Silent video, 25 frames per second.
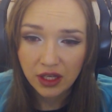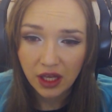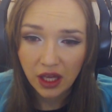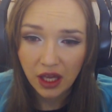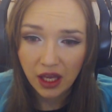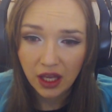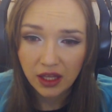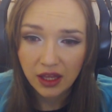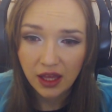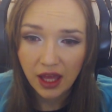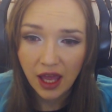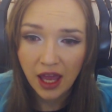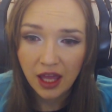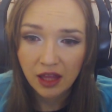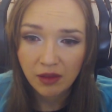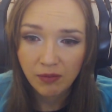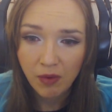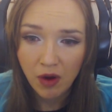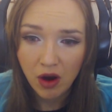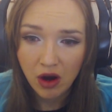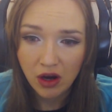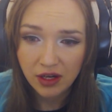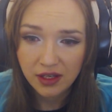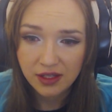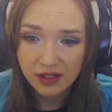hit
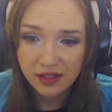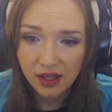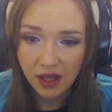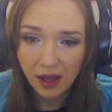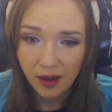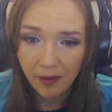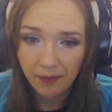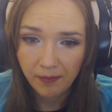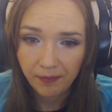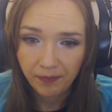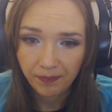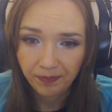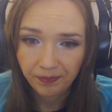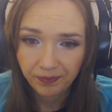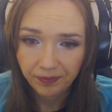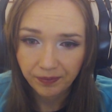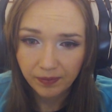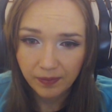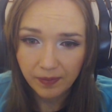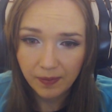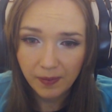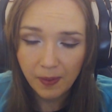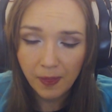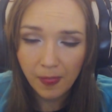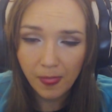and marks them.
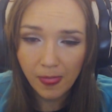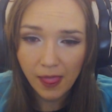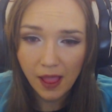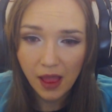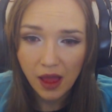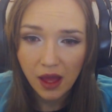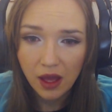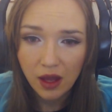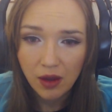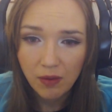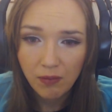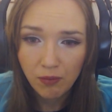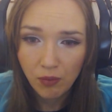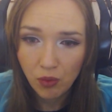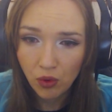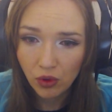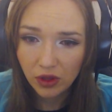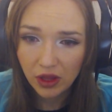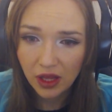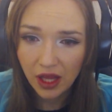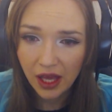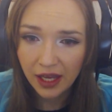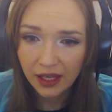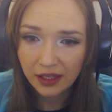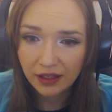
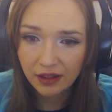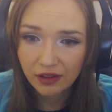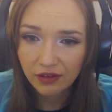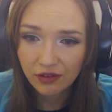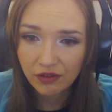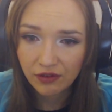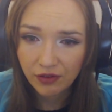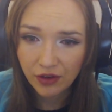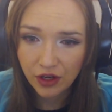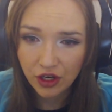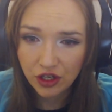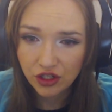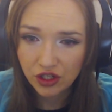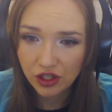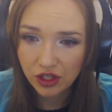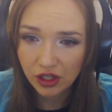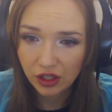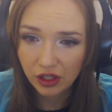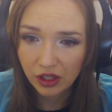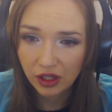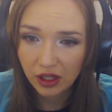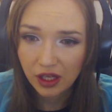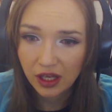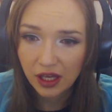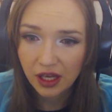Moonlight
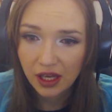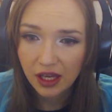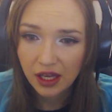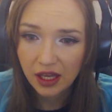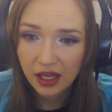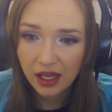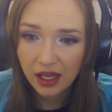Vigil